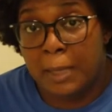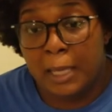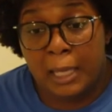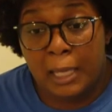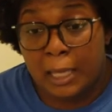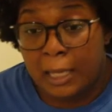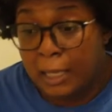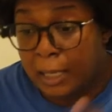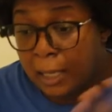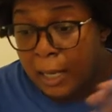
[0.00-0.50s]

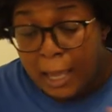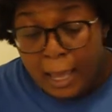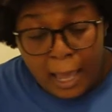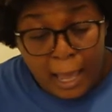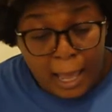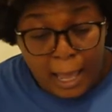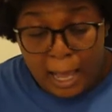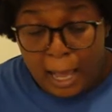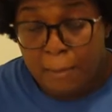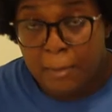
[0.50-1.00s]
And
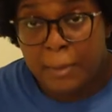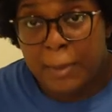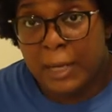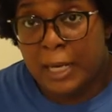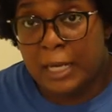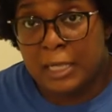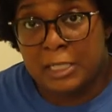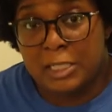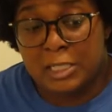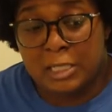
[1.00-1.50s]
I'm going to put
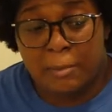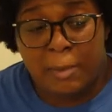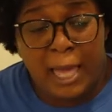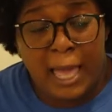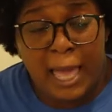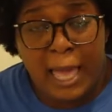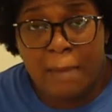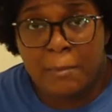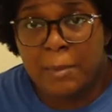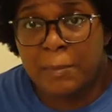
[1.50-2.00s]
all this shit
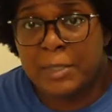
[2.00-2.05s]
behind me.